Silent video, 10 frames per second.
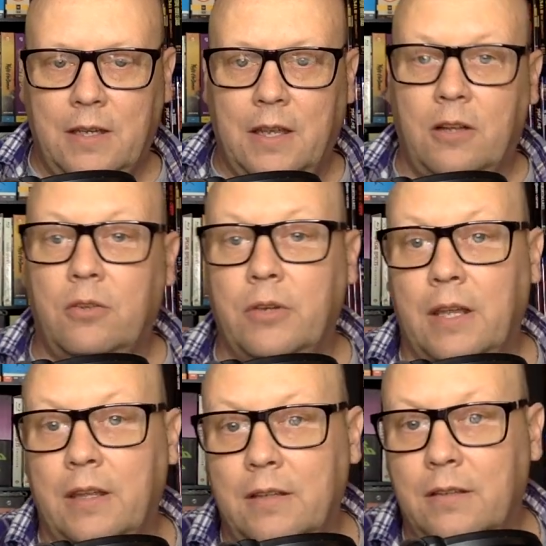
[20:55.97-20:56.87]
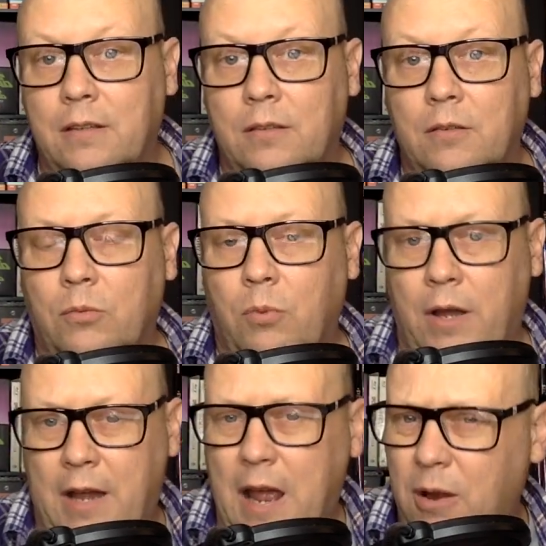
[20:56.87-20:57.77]
including
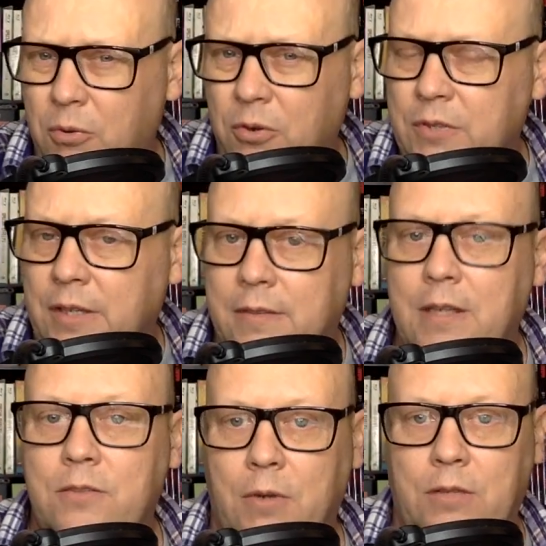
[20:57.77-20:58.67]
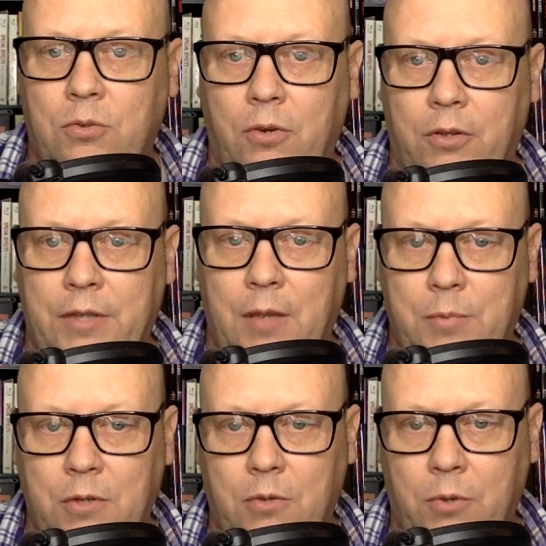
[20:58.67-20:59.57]
Ron Howard's, I think, directorial
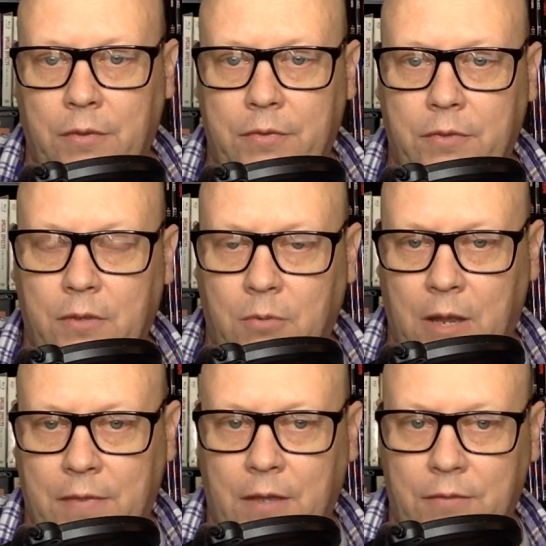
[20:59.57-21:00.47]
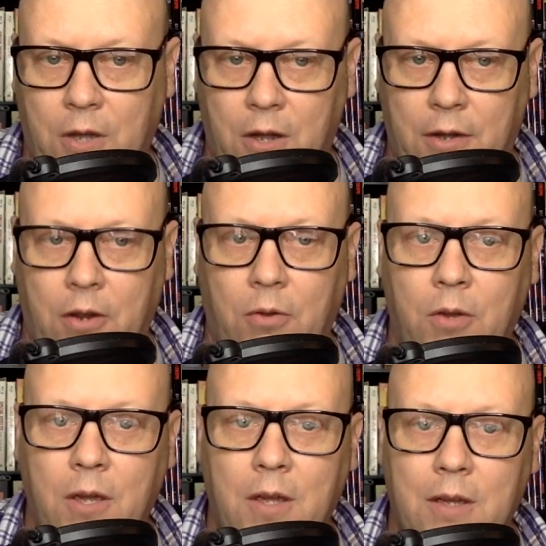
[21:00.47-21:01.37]
debut with Grand Theft Auto,
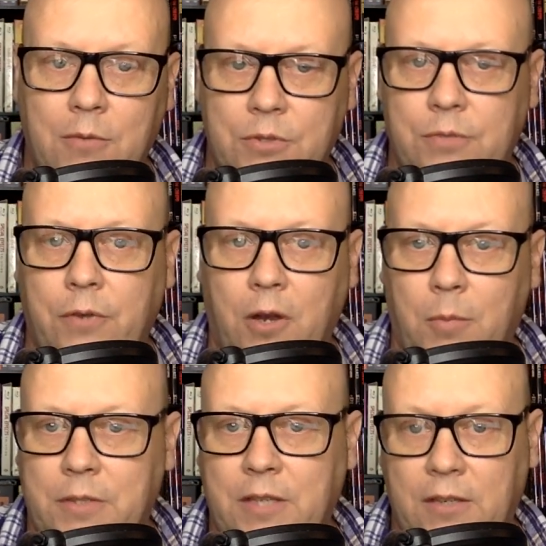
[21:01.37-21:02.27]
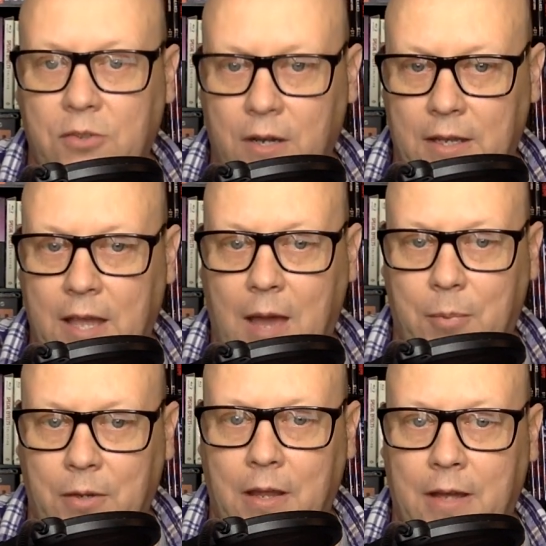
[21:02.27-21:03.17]
which is very much trying to
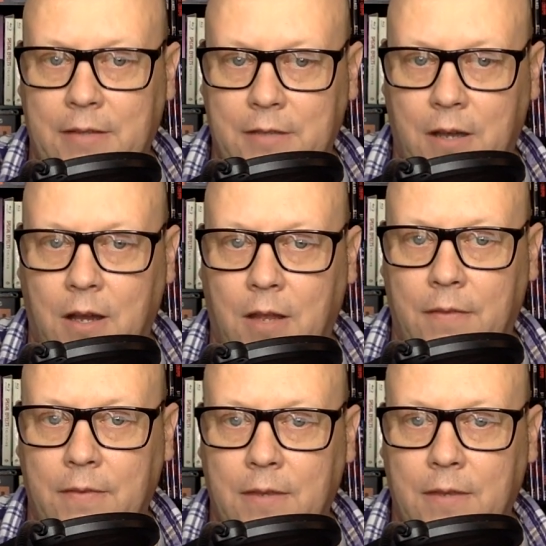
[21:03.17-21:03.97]
capitalize on